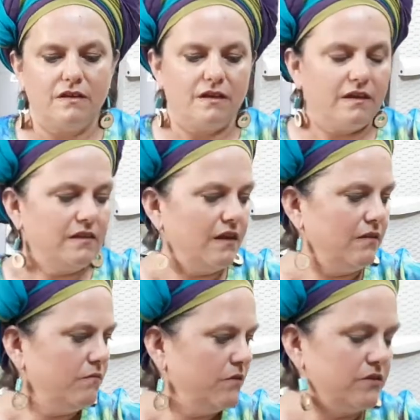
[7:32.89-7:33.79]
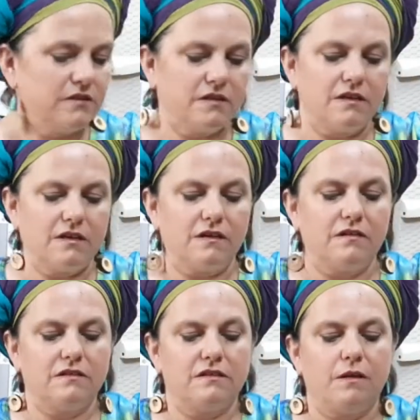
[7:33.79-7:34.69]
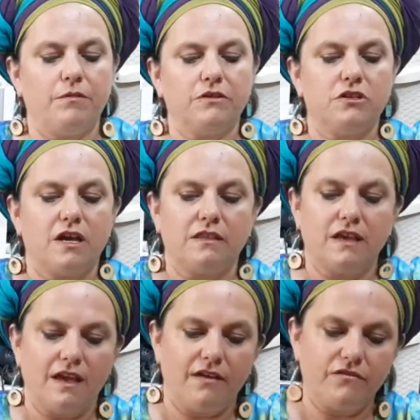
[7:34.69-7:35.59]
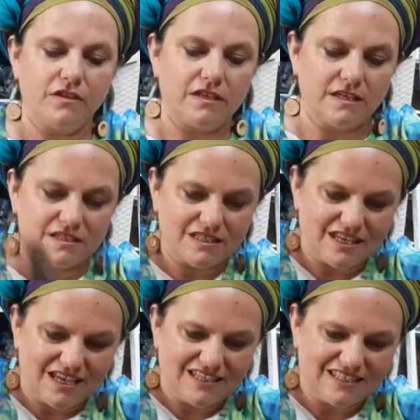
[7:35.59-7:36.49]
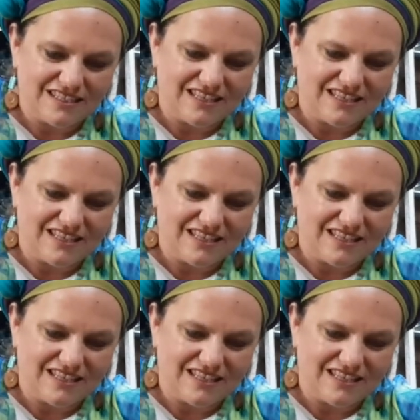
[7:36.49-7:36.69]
And then we're just going to double check that everything's nice